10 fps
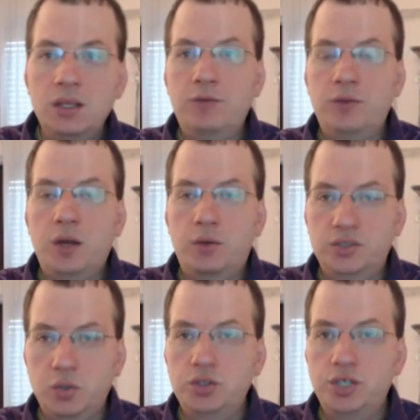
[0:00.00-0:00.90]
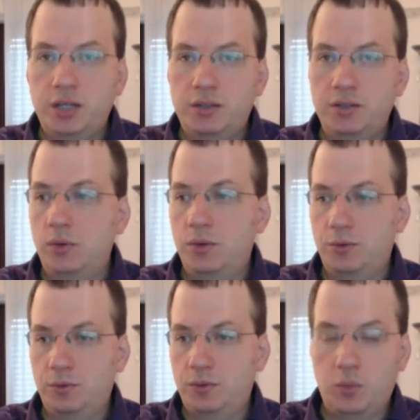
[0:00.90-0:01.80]
if they are associated
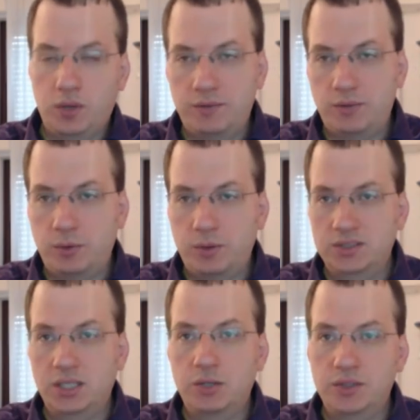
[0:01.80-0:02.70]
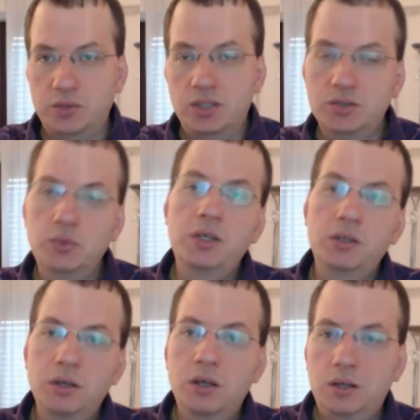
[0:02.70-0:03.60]
with whatever the State of Israel is
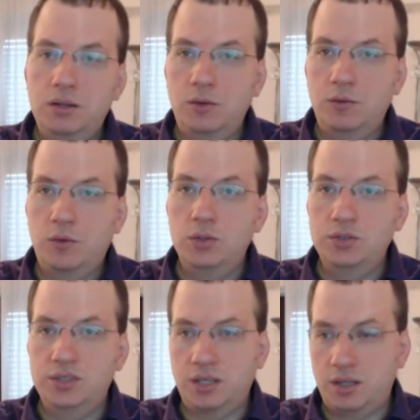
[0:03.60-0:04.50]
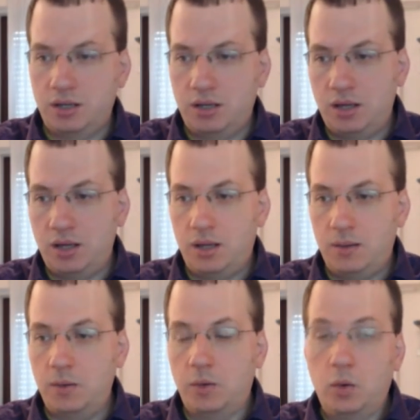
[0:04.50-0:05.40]
doing, then of course
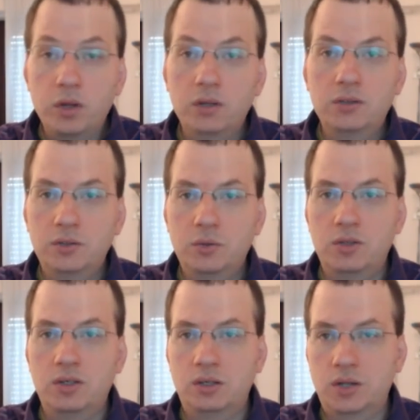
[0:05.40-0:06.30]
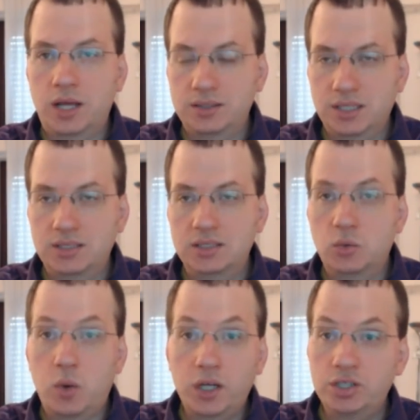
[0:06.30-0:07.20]
their loyalty to the United States is
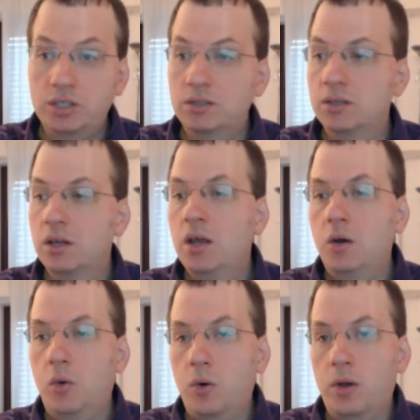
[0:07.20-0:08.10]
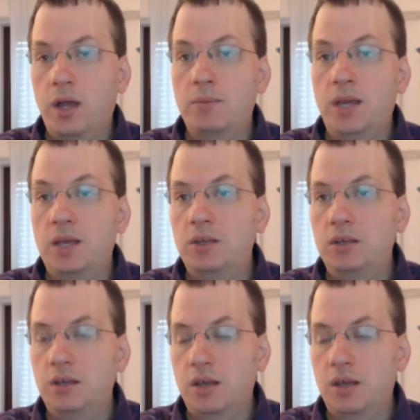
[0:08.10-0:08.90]
questioned, and maybe